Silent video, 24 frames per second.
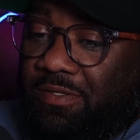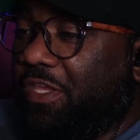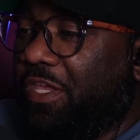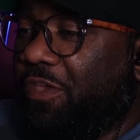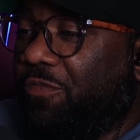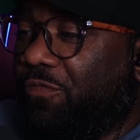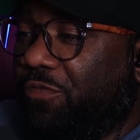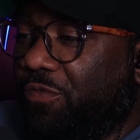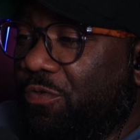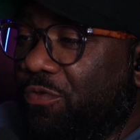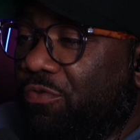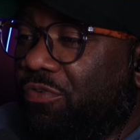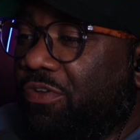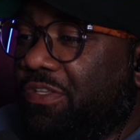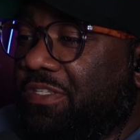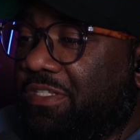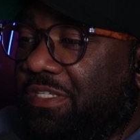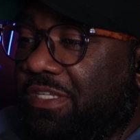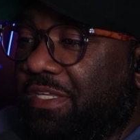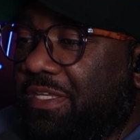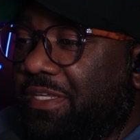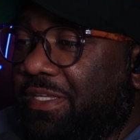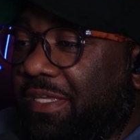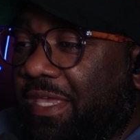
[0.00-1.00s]
if you
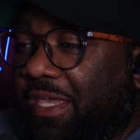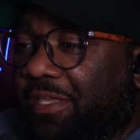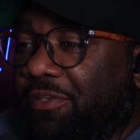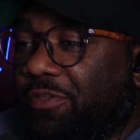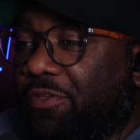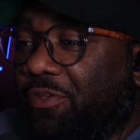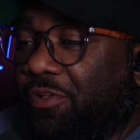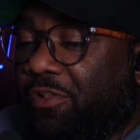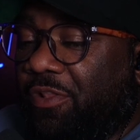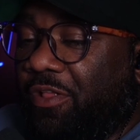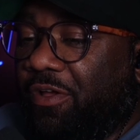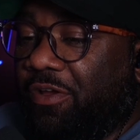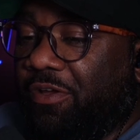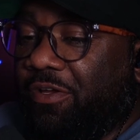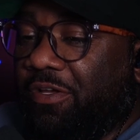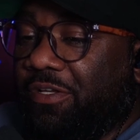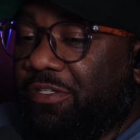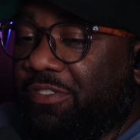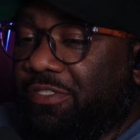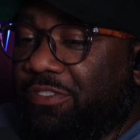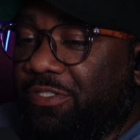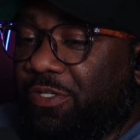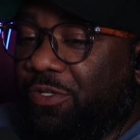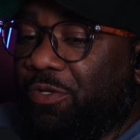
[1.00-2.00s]
critique Caitlin Clark
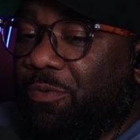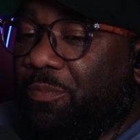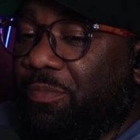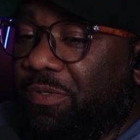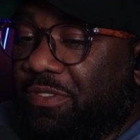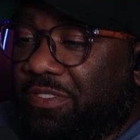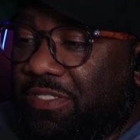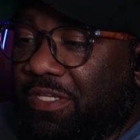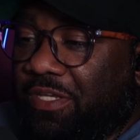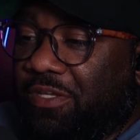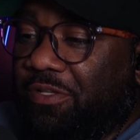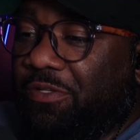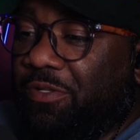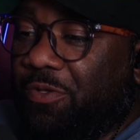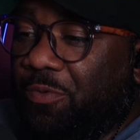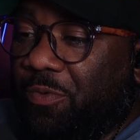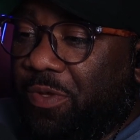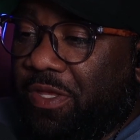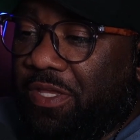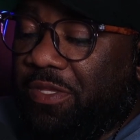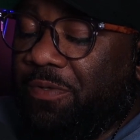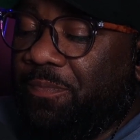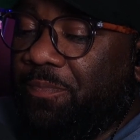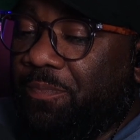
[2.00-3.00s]
a certain particular
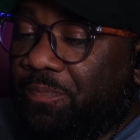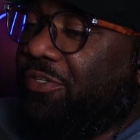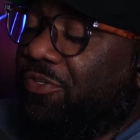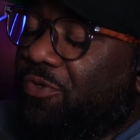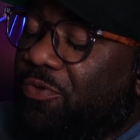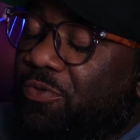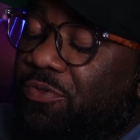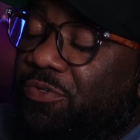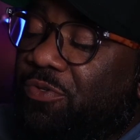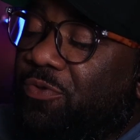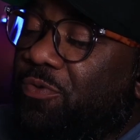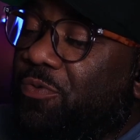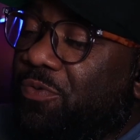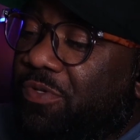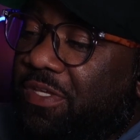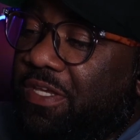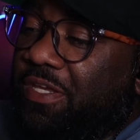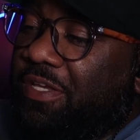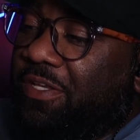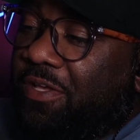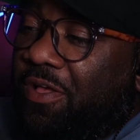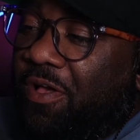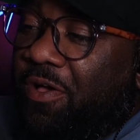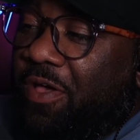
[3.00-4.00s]
way, you do
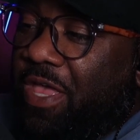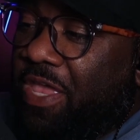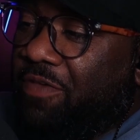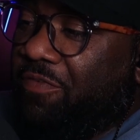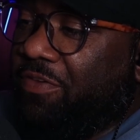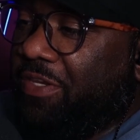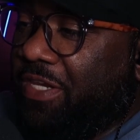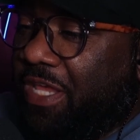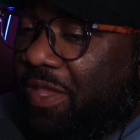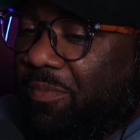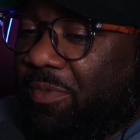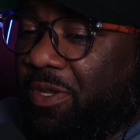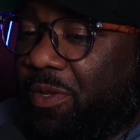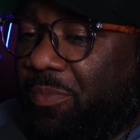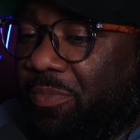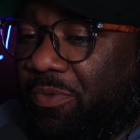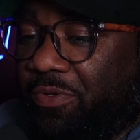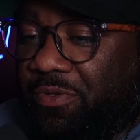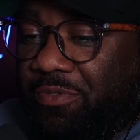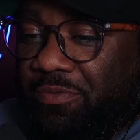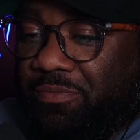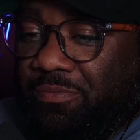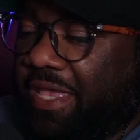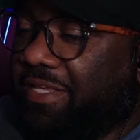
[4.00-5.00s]
get called every name in the
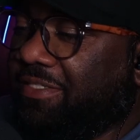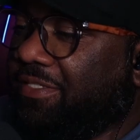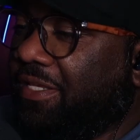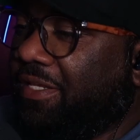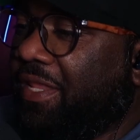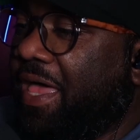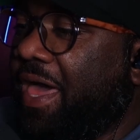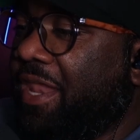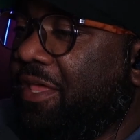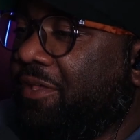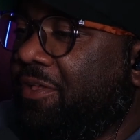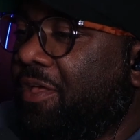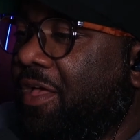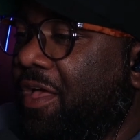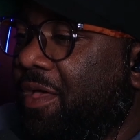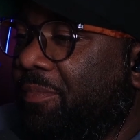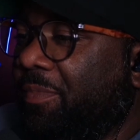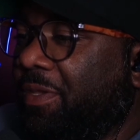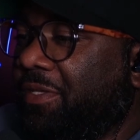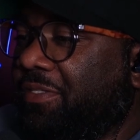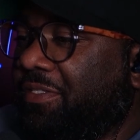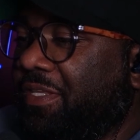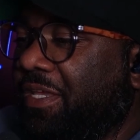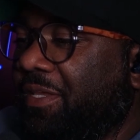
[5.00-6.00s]
book. It's a lot of
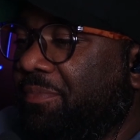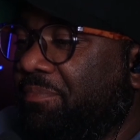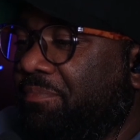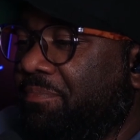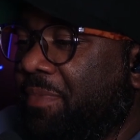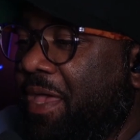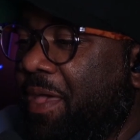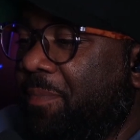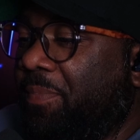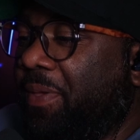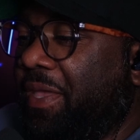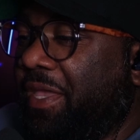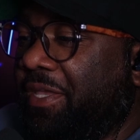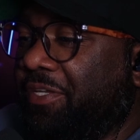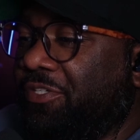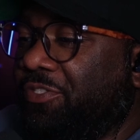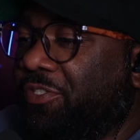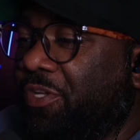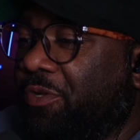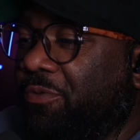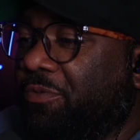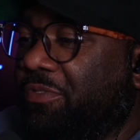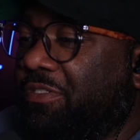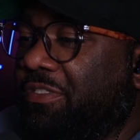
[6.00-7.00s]
comments that my
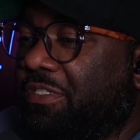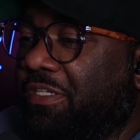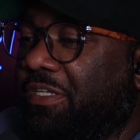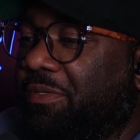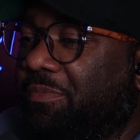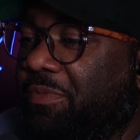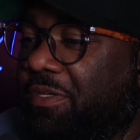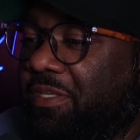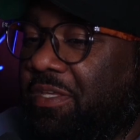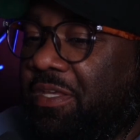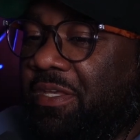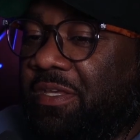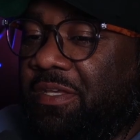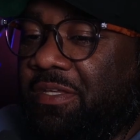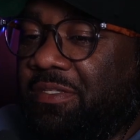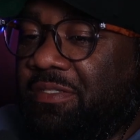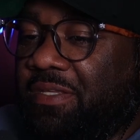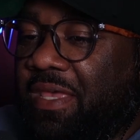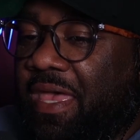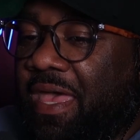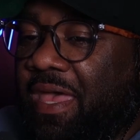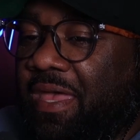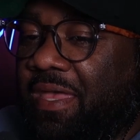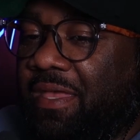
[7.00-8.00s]
page don't see
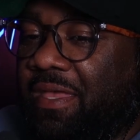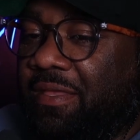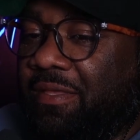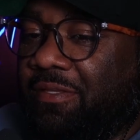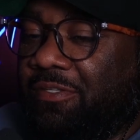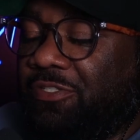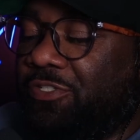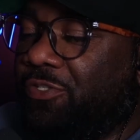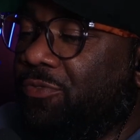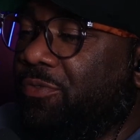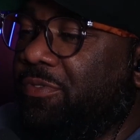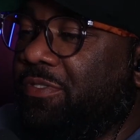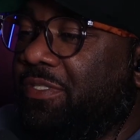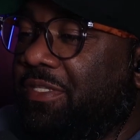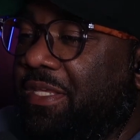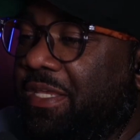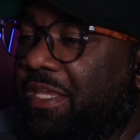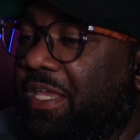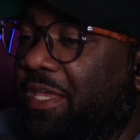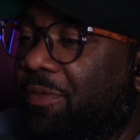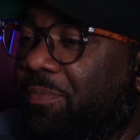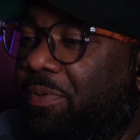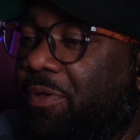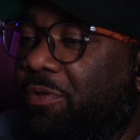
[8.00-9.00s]
because as soon as
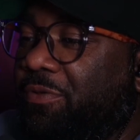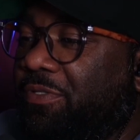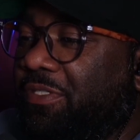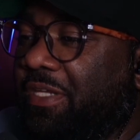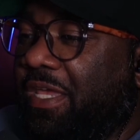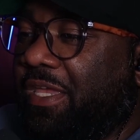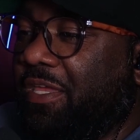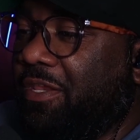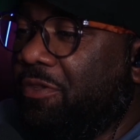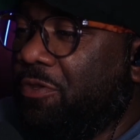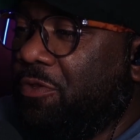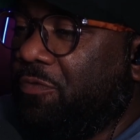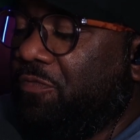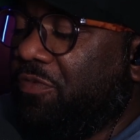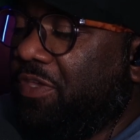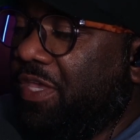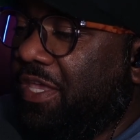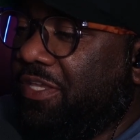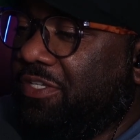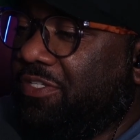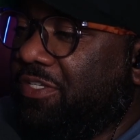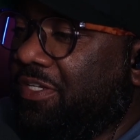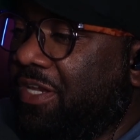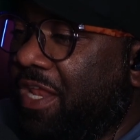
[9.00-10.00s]
they get posted, I get a
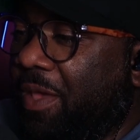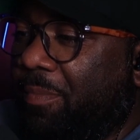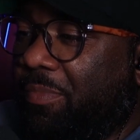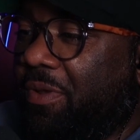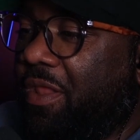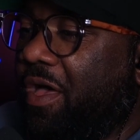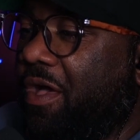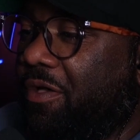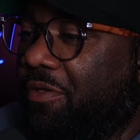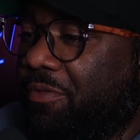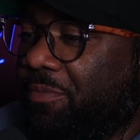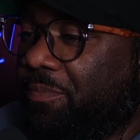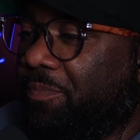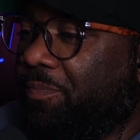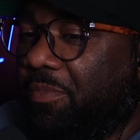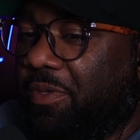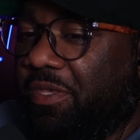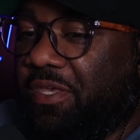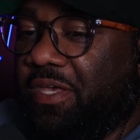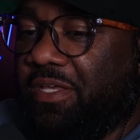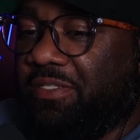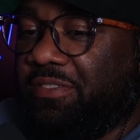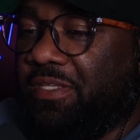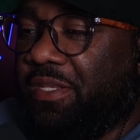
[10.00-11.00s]
notification and I block them.
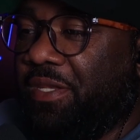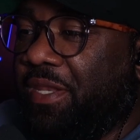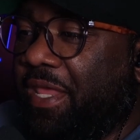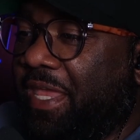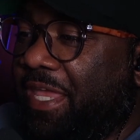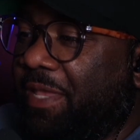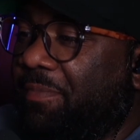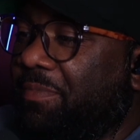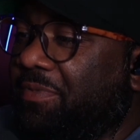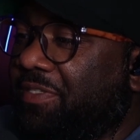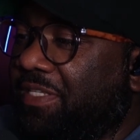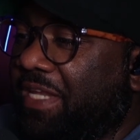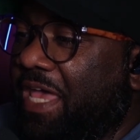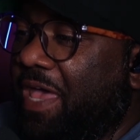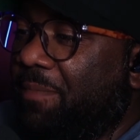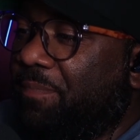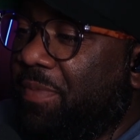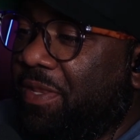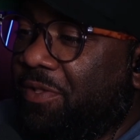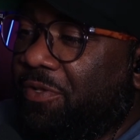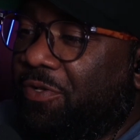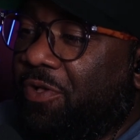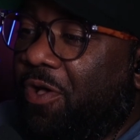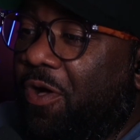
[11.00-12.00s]
Because the names that
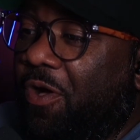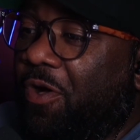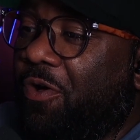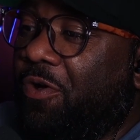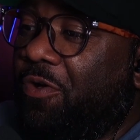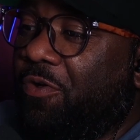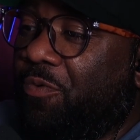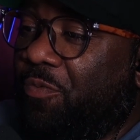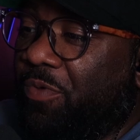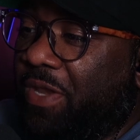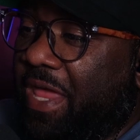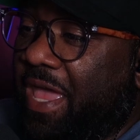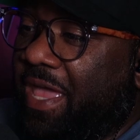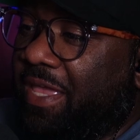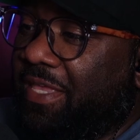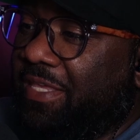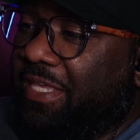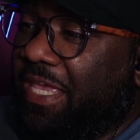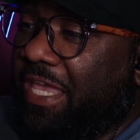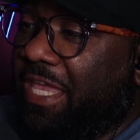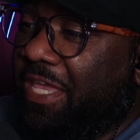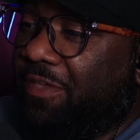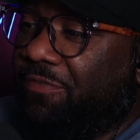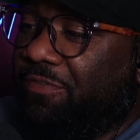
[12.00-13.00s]
I've been called when I
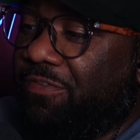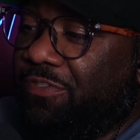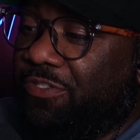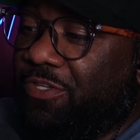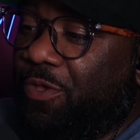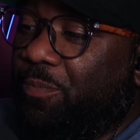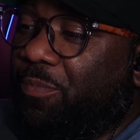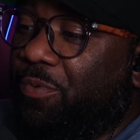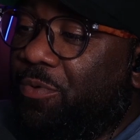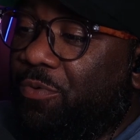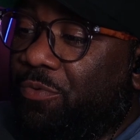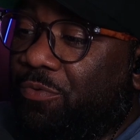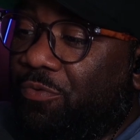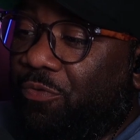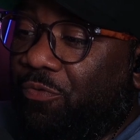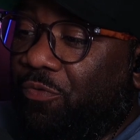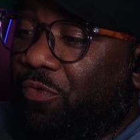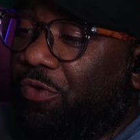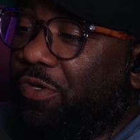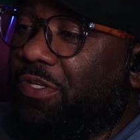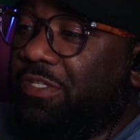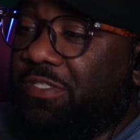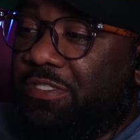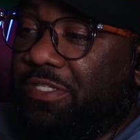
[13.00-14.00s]
gave simple
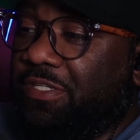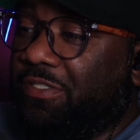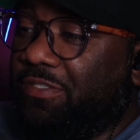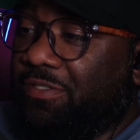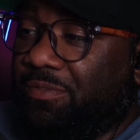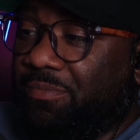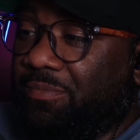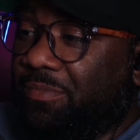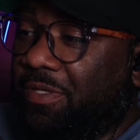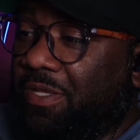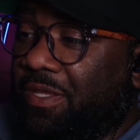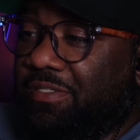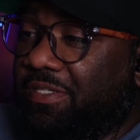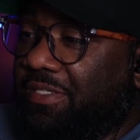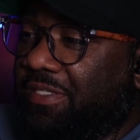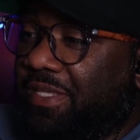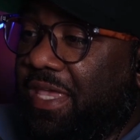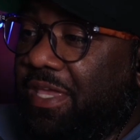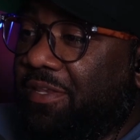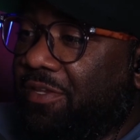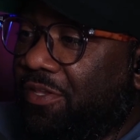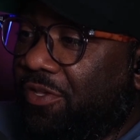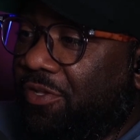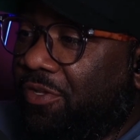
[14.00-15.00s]
criticism to
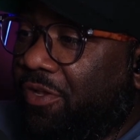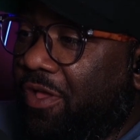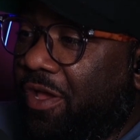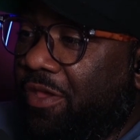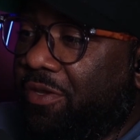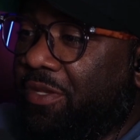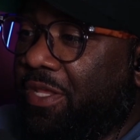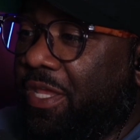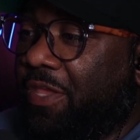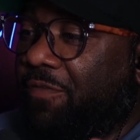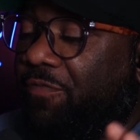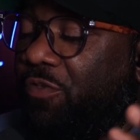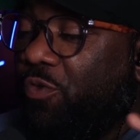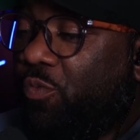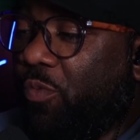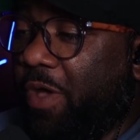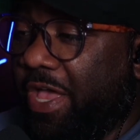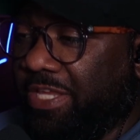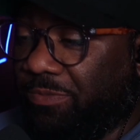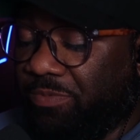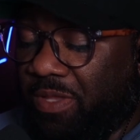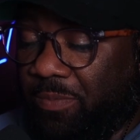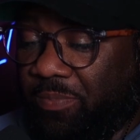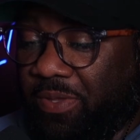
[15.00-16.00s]
Caitlin Clark. Now, if you
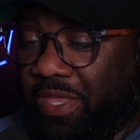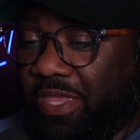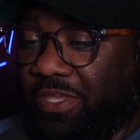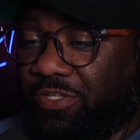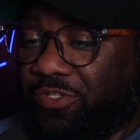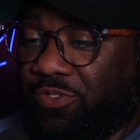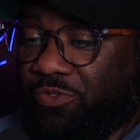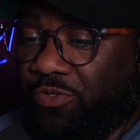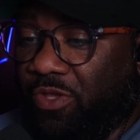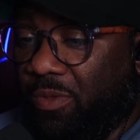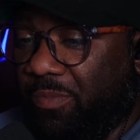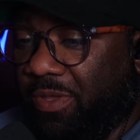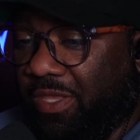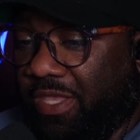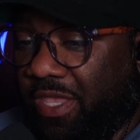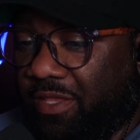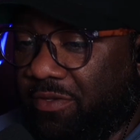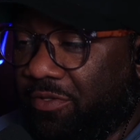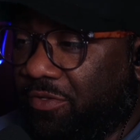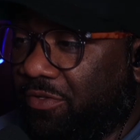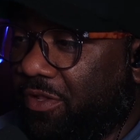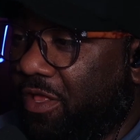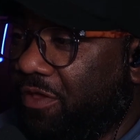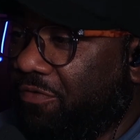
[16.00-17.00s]
watch my page, you know I'm a
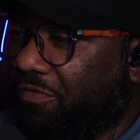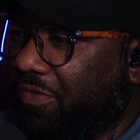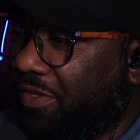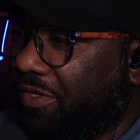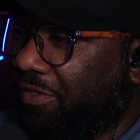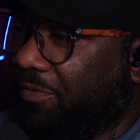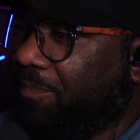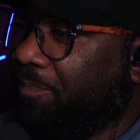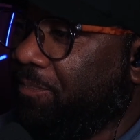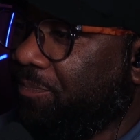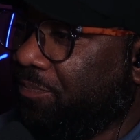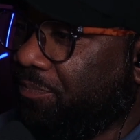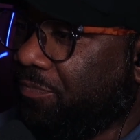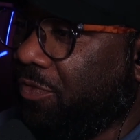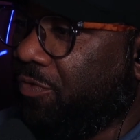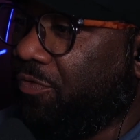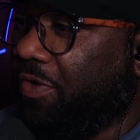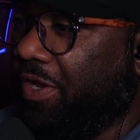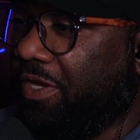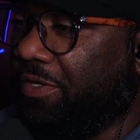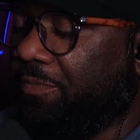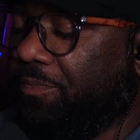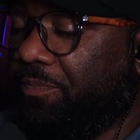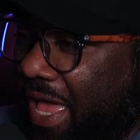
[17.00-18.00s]
Caitlin Clark fan,
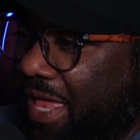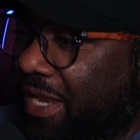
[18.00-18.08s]
right?